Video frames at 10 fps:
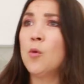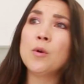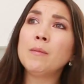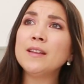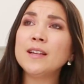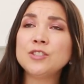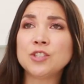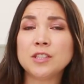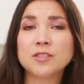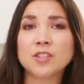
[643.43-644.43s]
We made that
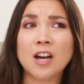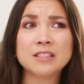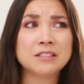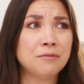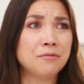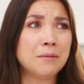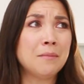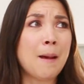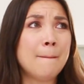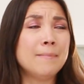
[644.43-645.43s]
cheese sauce
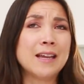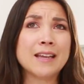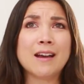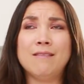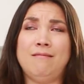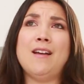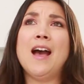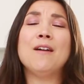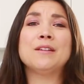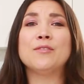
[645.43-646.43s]
from like,
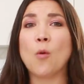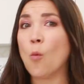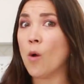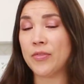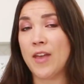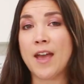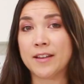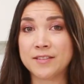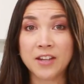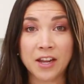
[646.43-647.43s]
I don't even know what the
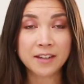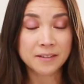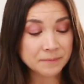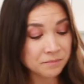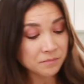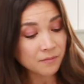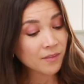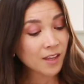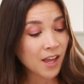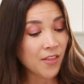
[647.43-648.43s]
heck's in it.
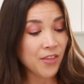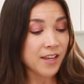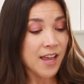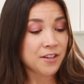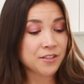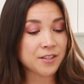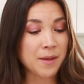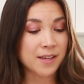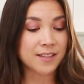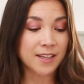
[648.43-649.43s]
The kale's
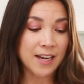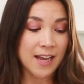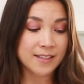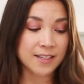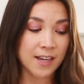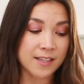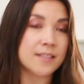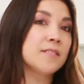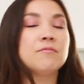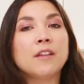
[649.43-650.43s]
amazing. It adds a
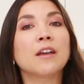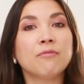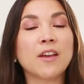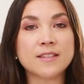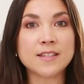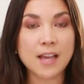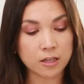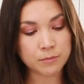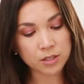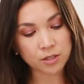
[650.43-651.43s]
nice like fancy
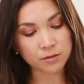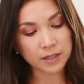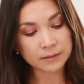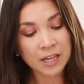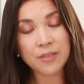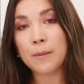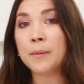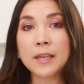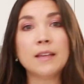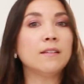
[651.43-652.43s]
element to it. The
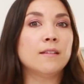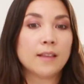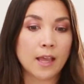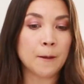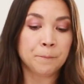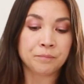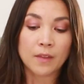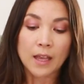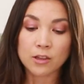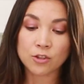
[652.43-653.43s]
beans, like
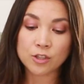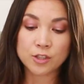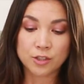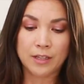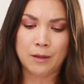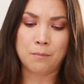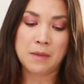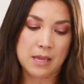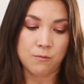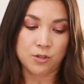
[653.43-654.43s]
it looks like
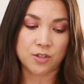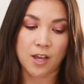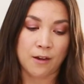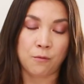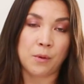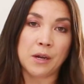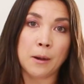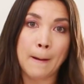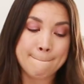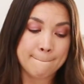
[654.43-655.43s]
meat, which is kind of
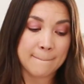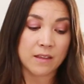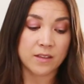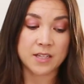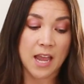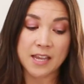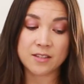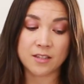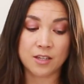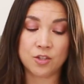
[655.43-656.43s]
weird. The
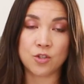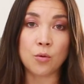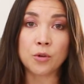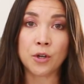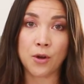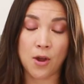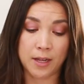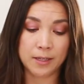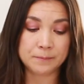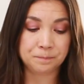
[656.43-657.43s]
taste is so good
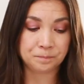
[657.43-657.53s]
on it.